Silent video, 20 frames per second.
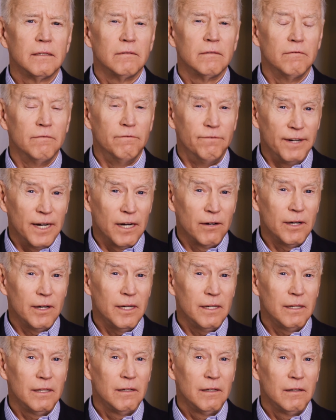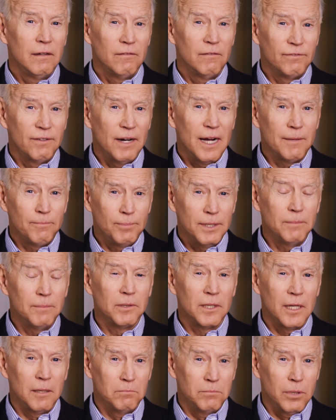those loans, the
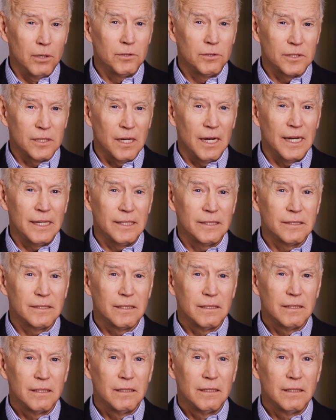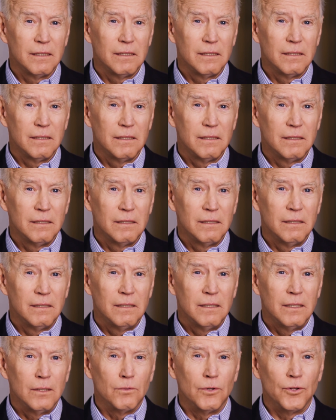more they make in interest. So it's in their,
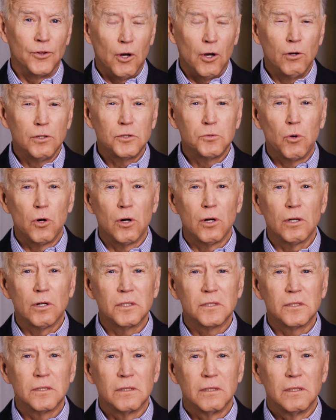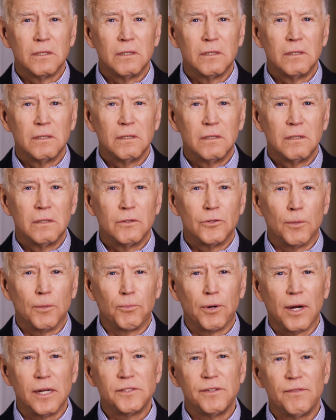literally in their profit motive,
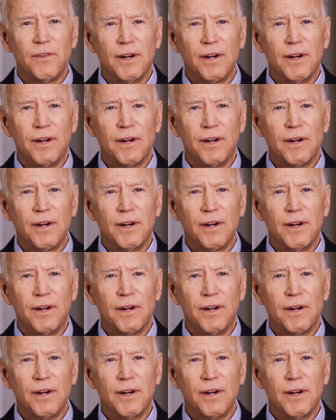interest